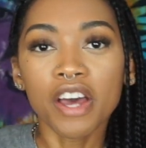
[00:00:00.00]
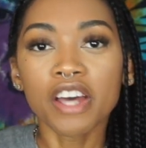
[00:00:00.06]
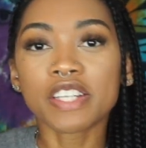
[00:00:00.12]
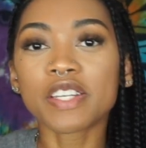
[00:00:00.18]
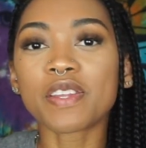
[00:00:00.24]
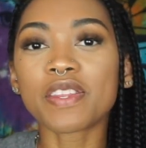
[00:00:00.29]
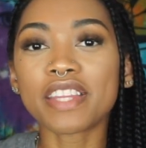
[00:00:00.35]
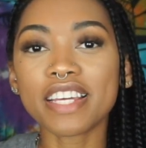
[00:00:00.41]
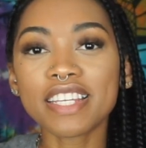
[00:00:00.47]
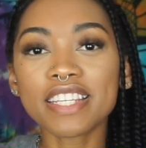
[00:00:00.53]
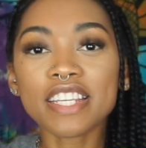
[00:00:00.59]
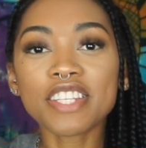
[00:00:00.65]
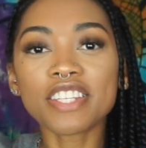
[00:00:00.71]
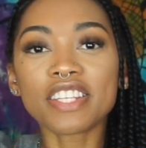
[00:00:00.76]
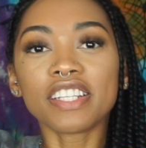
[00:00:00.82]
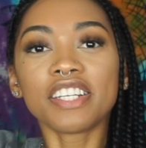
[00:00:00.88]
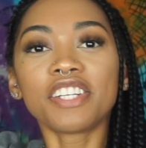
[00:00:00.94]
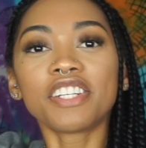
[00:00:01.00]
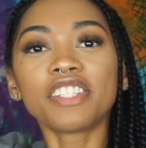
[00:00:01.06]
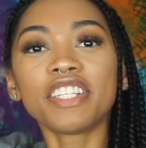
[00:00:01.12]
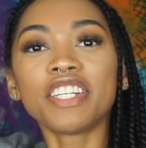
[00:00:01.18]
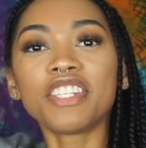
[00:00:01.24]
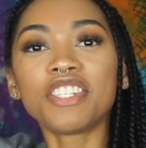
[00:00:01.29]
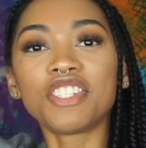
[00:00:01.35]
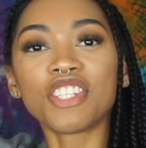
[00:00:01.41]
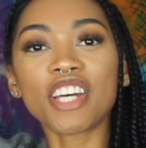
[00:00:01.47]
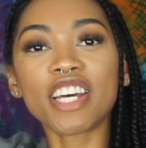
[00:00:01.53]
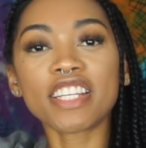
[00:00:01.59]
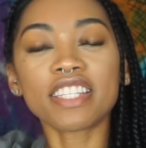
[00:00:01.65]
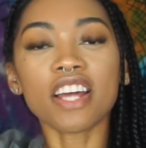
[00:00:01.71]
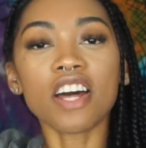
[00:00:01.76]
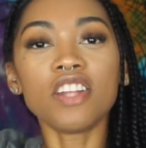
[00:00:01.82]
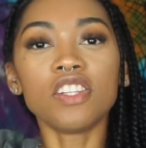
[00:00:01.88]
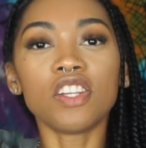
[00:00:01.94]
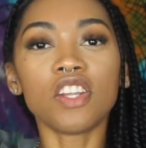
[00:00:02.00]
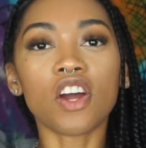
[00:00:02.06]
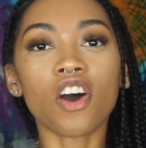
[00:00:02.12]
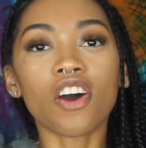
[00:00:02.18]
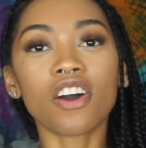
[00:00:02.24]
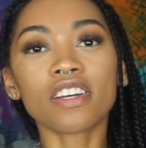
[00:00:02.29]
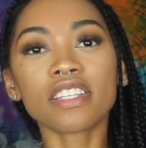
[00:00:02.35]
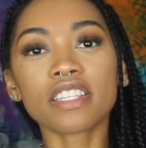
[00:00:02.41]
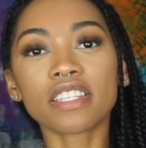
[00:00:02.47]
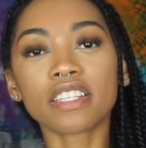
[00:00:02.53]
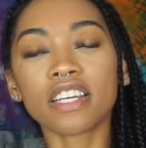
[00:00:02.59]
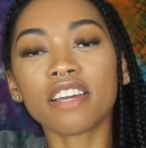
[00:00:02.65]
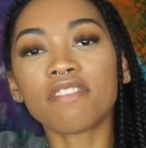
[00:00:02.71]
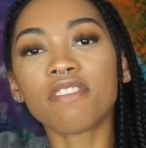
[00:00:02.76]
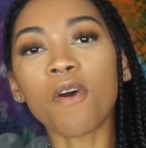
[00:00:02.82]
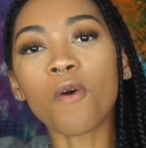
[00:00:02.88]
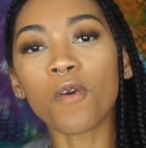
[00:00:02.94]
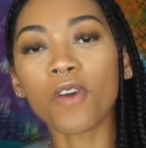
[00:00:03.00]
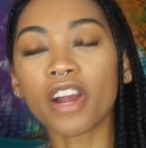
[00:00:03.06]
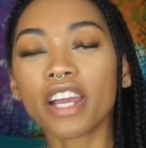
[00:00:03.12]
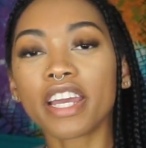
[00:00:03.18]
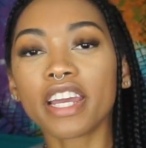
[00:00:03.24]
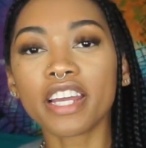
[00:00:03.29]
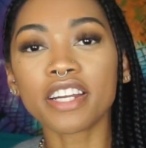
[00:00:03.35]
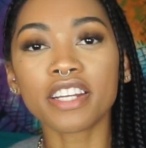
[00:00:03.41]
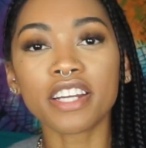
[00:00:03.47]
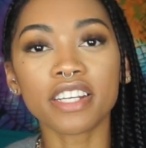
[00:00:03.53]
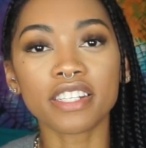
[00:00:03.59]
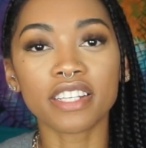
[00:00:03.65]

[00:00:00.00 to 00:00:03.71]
So this is literally just a long sleeve Oregon